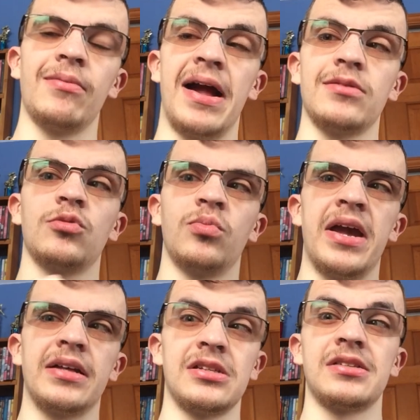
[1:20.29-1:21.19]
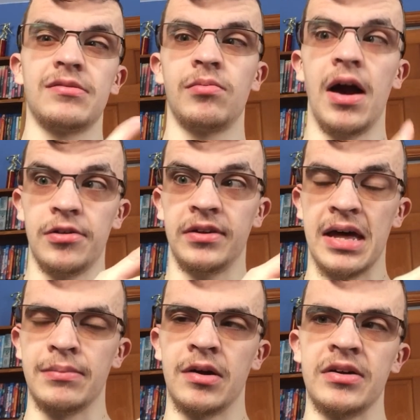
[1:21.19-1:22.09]
where I have to wait to get from other
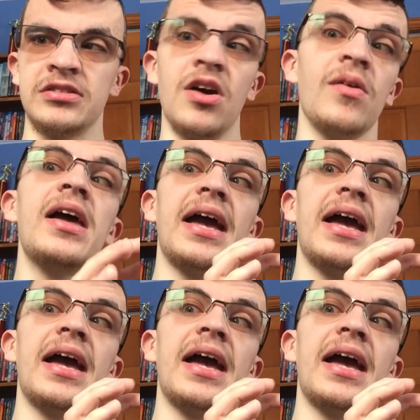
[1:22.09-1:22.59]
libraries. No,